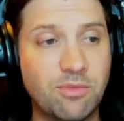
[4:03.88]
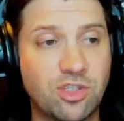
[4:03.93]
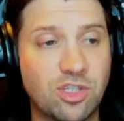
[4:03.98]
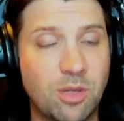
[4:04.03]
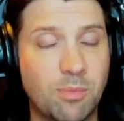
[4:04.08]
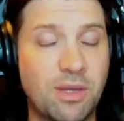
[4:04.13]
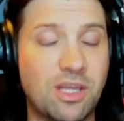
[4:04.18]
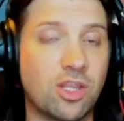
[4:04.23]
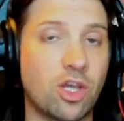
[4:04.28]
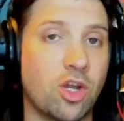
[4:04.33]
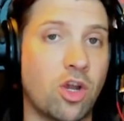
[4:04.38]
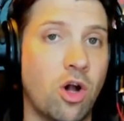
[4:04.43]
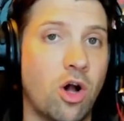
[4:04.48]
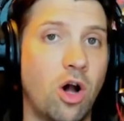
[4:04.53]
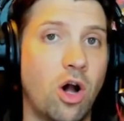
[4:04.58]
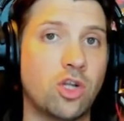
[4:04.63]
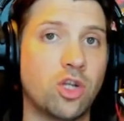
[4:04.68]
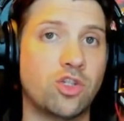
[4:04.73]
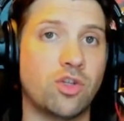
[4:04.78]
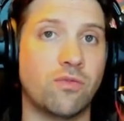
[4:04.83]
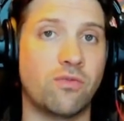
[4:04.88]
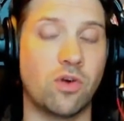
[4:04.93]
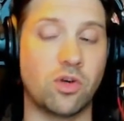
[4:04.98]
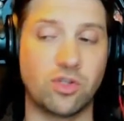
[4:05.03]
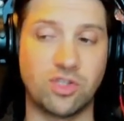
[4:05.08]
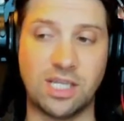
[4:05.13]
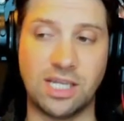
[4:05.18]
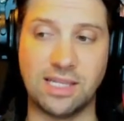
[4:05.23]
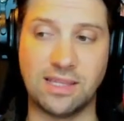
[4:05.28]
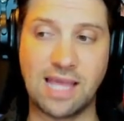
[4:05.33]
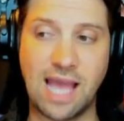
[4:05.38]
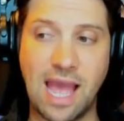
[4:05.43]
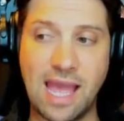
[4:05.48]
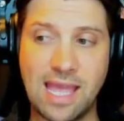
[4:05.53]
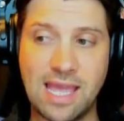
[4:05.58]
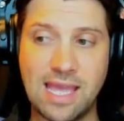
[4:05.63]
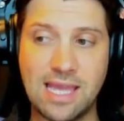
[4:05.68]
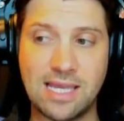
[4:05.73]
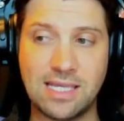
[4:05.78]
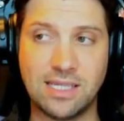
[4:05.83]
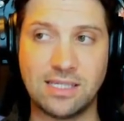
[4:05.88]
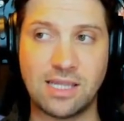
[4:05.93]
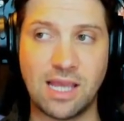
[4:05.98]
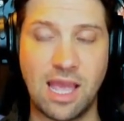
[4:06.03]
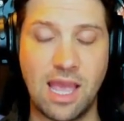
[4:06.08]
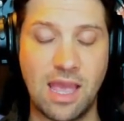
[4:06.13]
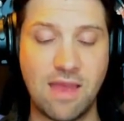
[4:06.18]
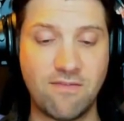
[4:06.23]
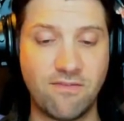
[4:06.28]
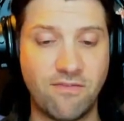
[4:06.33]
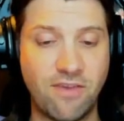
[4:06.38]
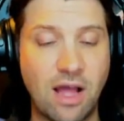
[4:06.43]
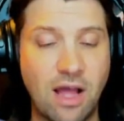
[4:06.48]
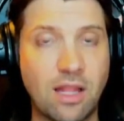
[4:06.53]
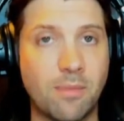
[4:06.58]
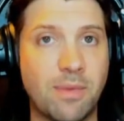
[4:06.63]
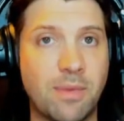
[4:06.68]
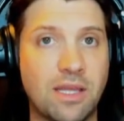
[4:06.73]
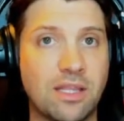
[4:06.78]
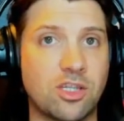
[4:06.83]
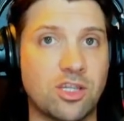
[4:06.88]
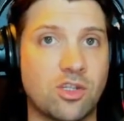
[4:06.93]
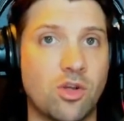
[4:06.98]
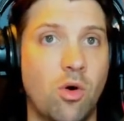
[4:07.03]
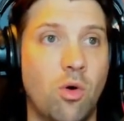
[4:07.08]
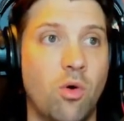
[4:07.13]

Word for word: to be the controversy that is enveloping this whole